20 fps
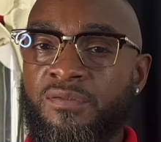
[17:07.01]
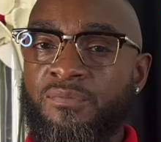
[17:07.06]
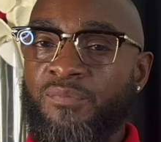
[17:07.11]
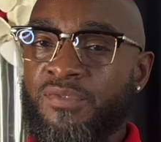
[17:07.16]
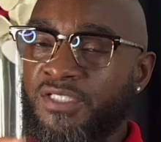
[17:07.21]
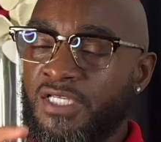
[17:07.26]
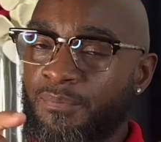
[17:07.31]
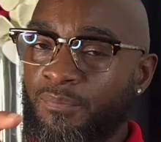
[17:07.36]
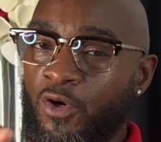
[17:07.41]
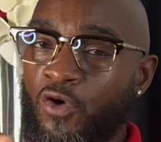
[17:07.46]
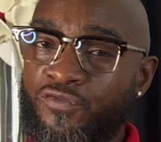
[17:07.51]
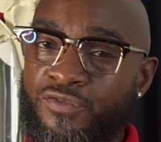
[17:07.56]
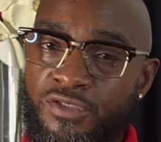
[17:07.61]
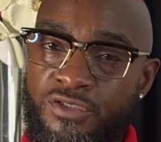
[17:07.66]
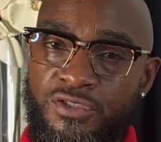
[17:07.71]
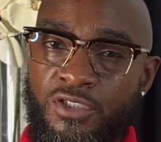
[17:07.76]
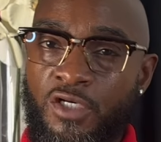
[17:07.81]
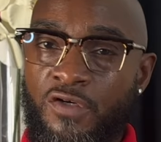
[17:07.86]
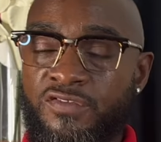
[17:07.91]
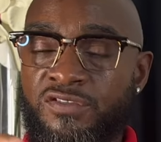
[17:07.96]
But they both
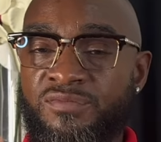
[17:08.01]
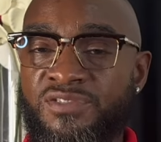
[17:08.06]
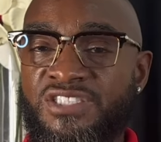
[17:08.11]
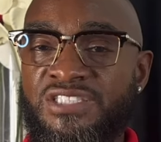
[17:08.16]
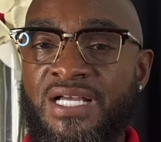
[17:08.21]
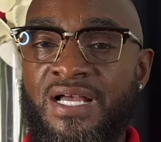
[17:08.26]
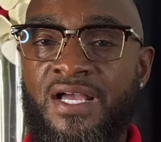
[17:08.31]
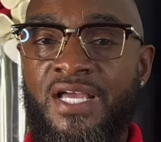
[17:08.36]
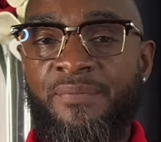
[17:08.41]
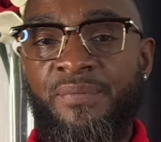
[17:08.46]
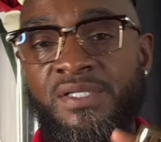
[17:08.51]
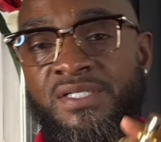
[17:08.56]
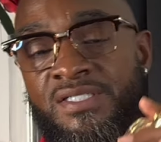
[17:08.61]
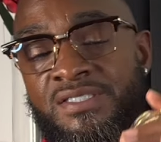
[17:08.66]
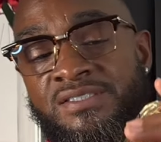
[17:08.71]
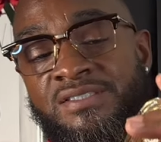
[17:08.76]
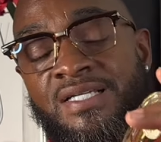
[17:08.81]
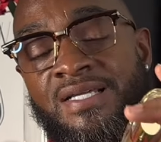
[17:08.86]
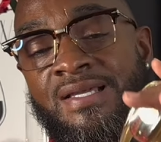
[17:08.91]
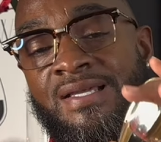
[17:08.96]
deserve some shine
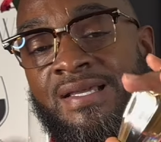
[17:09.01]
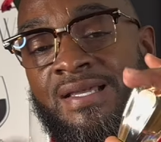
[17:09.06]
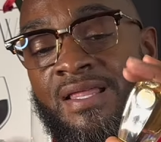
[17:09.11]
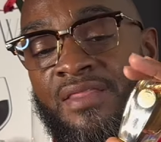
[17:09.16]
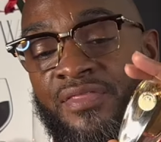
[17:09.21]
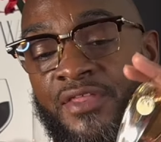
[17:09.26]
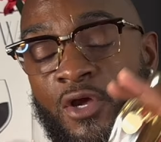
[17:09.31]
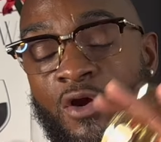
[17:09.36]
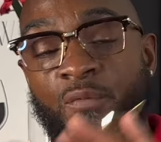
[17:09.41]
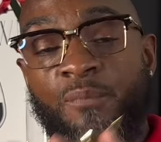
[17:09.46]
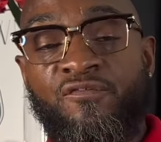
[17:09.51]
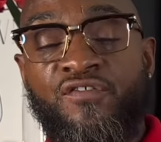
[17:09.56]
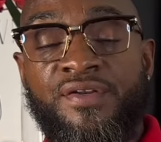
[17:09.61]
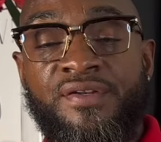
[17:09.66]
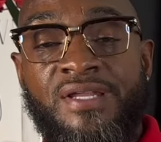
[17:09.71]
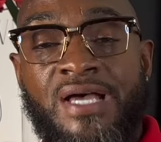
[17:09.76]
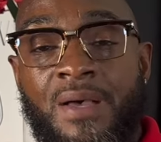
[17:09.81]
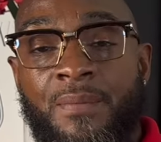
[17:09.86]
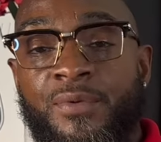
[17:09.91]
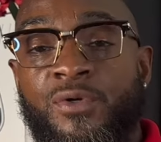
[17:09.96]
because they're
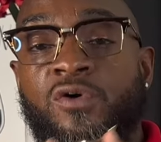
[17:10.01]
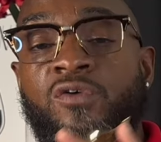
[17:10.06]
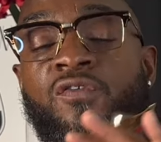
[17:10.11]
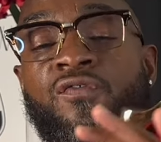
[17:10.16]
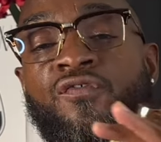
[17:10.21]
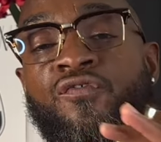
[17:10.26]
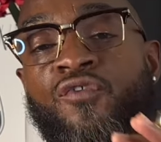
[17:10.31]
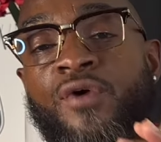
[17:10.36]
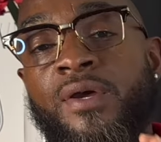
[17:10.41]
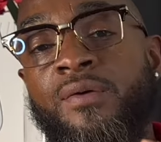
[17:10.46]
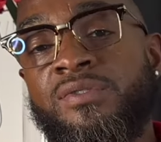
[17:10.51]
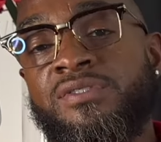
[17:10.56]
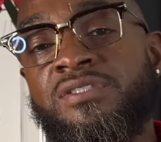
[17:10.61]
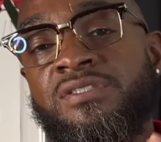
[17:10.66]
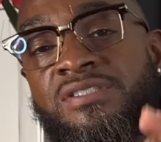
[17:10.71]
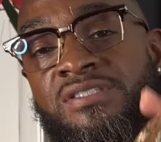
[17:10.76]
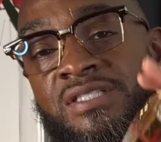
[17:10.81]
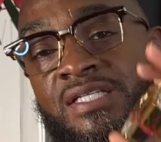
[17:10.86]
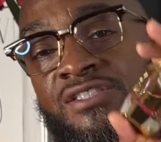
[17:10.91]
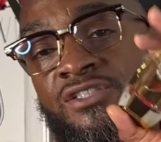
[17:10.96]
phenomenal
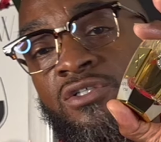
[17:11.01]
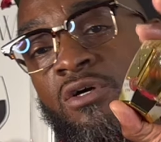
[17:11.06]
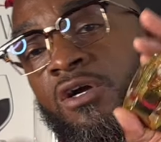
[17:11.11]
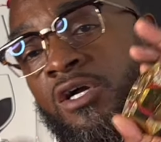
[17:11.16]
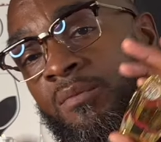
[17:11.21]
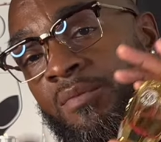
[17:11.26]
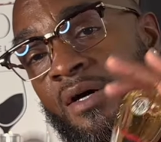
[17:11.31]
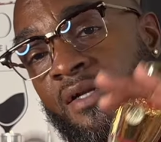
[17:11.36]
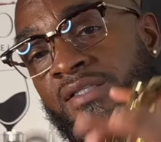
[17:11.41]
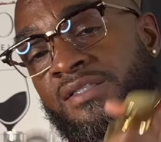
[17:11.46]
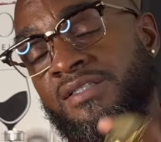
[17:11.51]
fragrances. Let's talk about it.